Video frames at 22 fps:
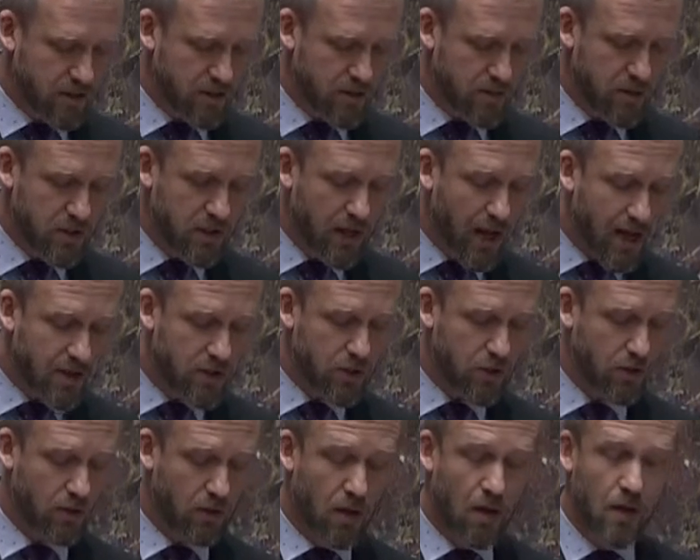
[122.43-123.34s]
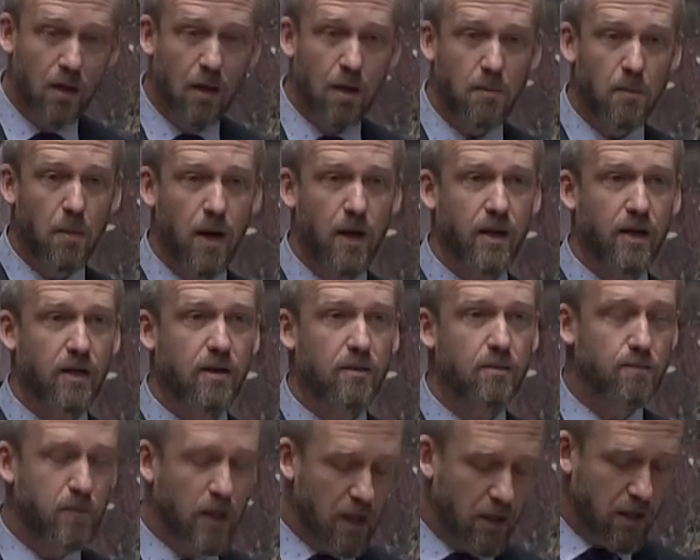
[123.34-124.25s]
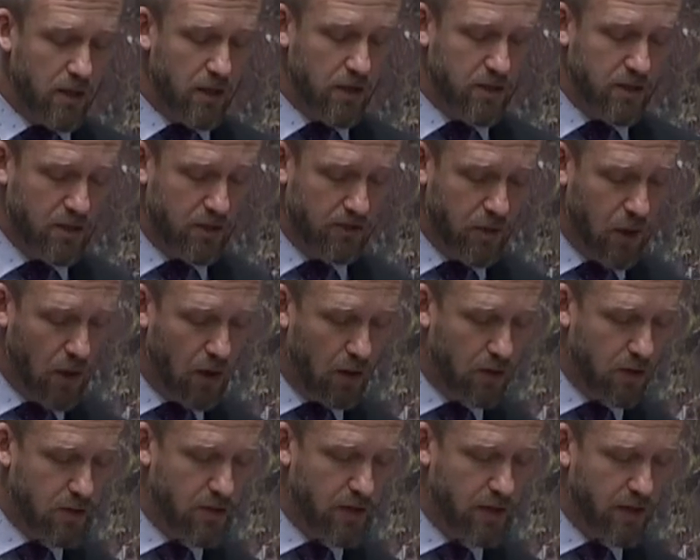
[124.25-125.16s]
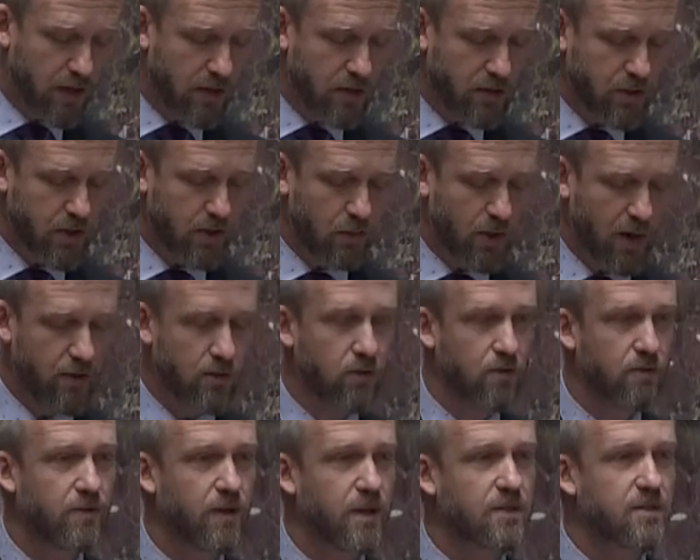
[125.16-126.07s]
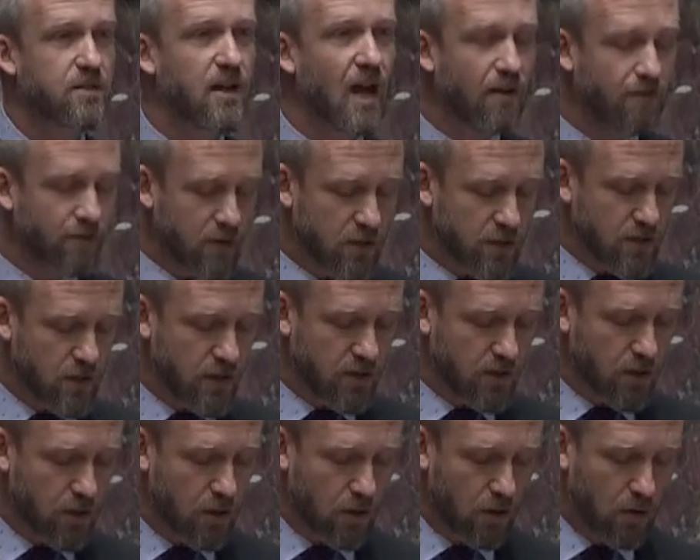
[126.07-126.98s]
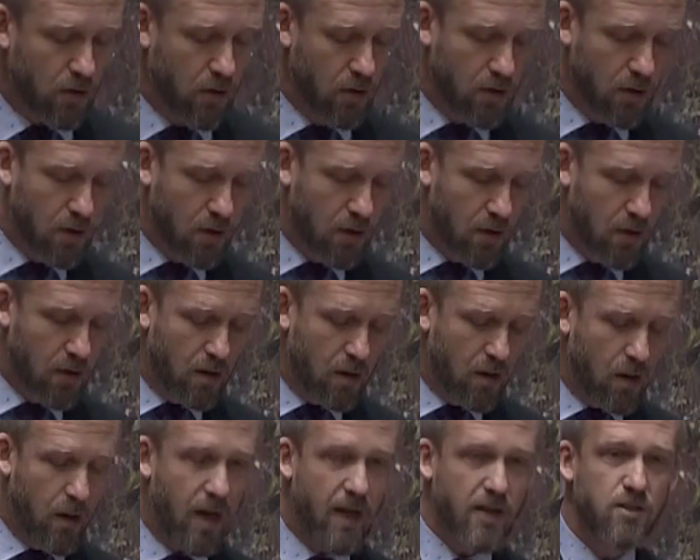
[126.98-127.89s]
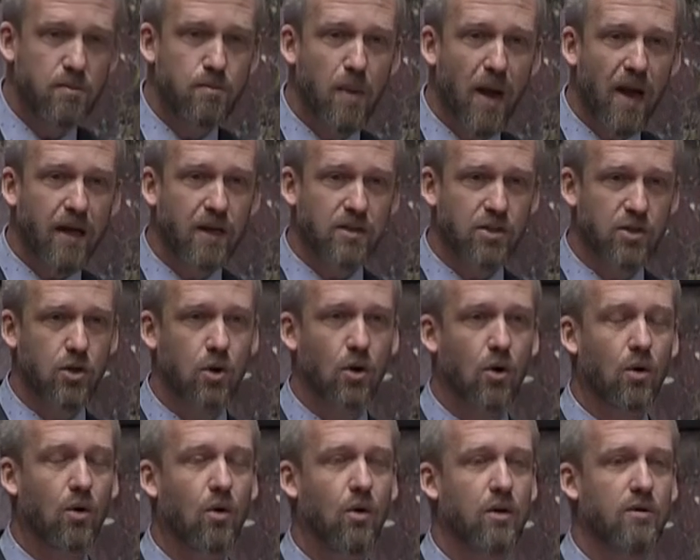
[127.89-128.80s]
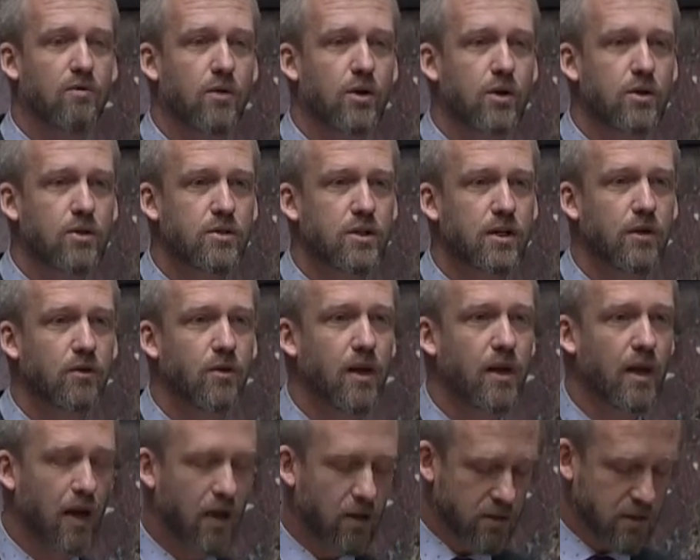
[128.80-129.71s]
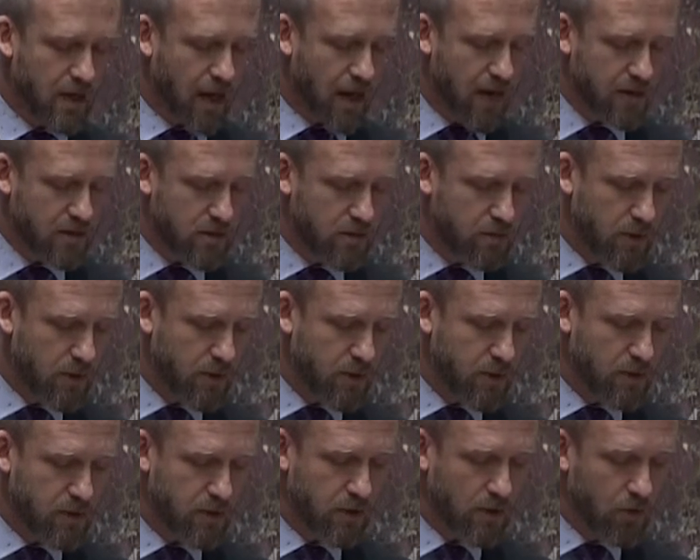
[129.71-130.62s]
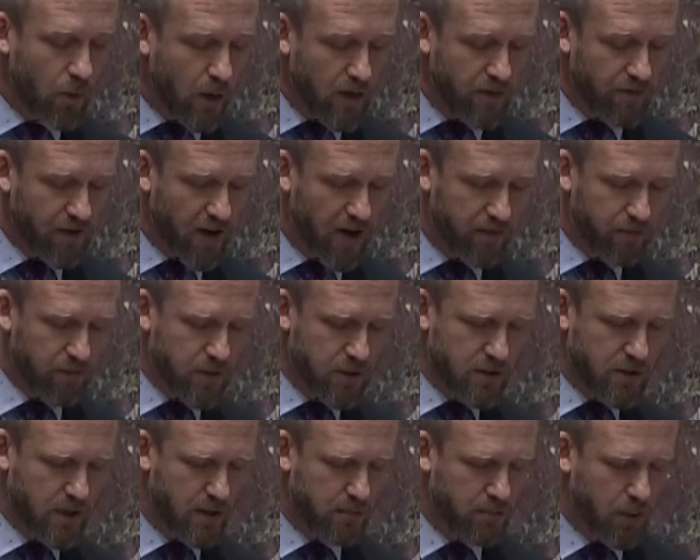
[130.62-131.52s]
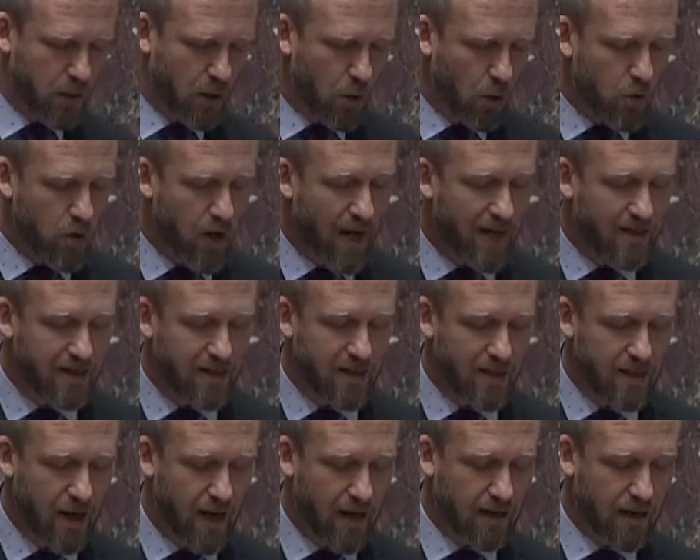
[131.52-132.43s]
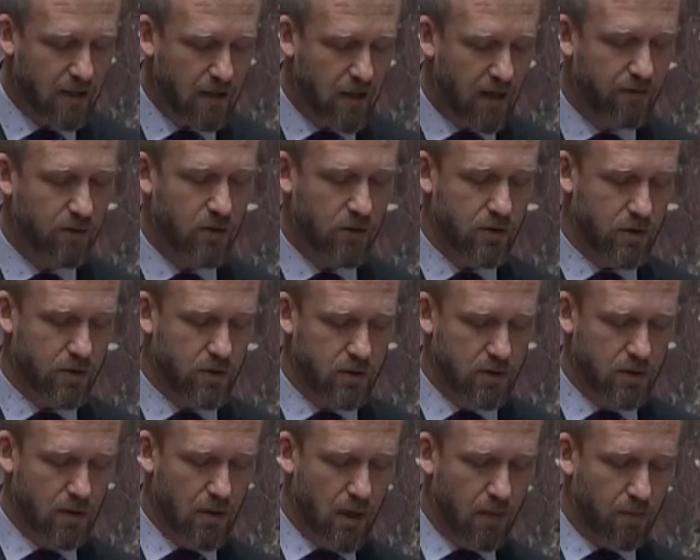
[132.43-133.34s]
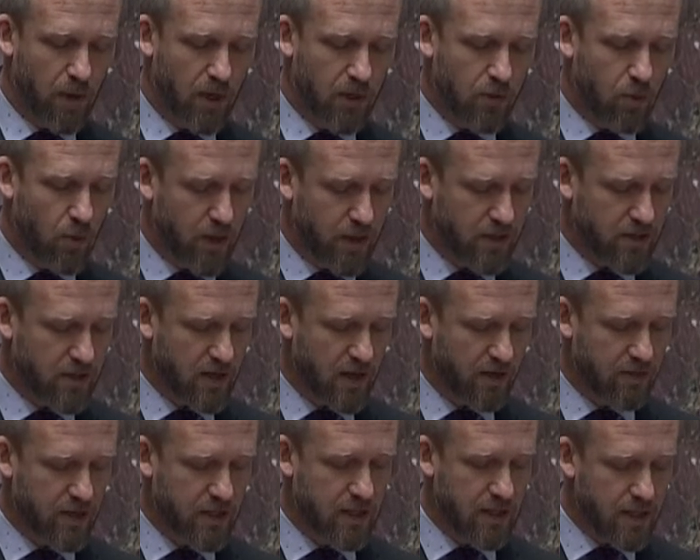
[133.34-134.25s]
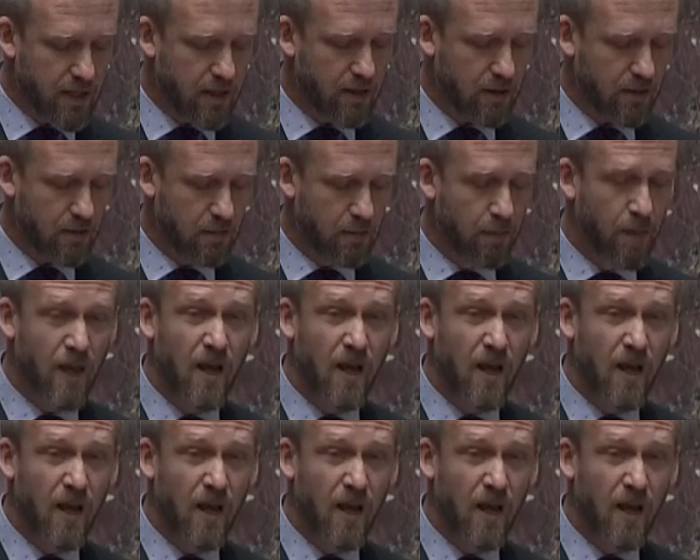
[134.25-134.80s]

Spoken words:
substantial money, billions of dollars in energy retrofits. San Francisco has met its goal of reducing greenhouse gas emissions at 25% below 1990 levels by 2017.